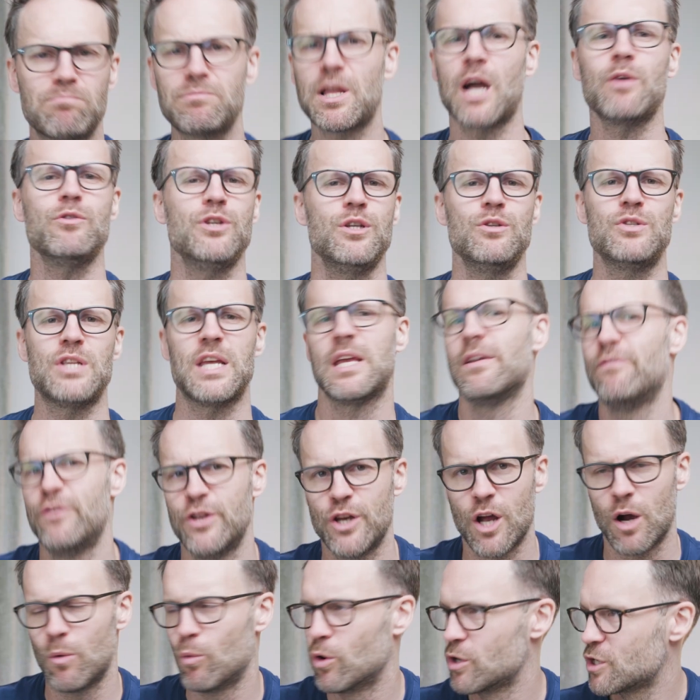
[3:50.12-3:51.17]
Don't use it if you
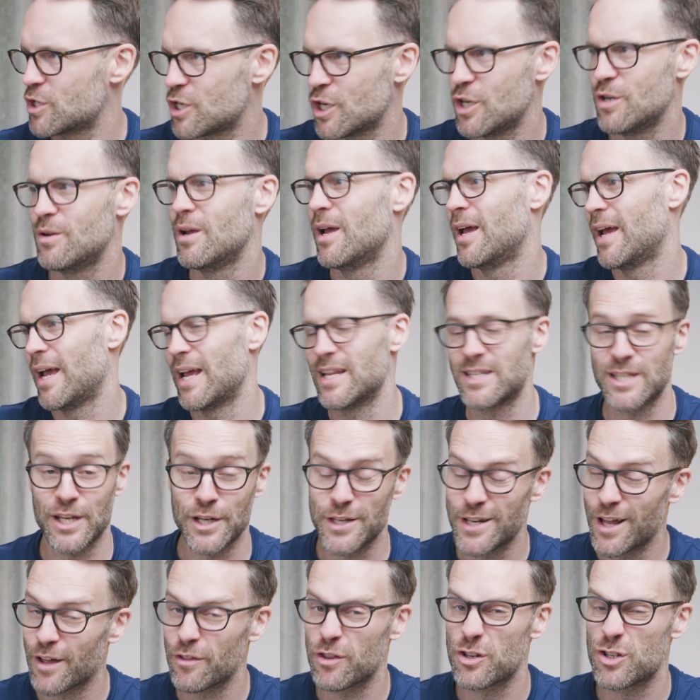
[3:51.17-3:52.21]
don't want to. It's
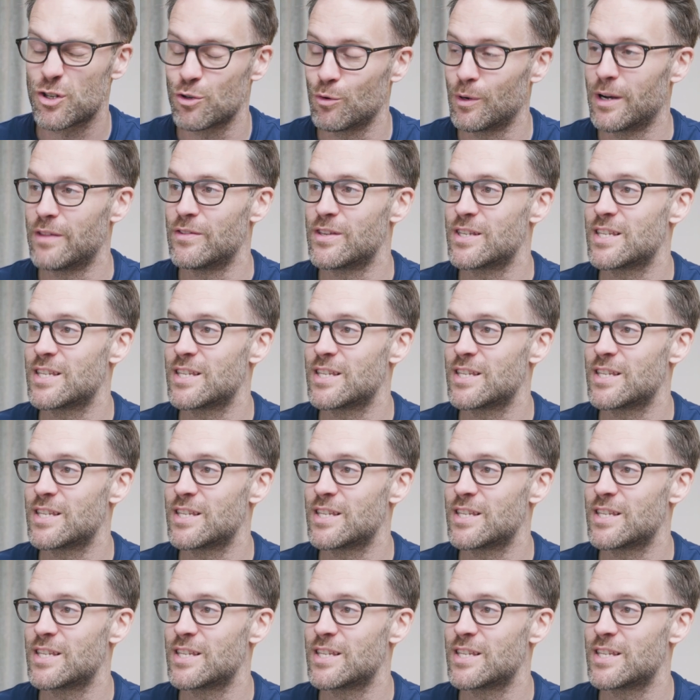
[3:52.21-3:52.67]
another tool in the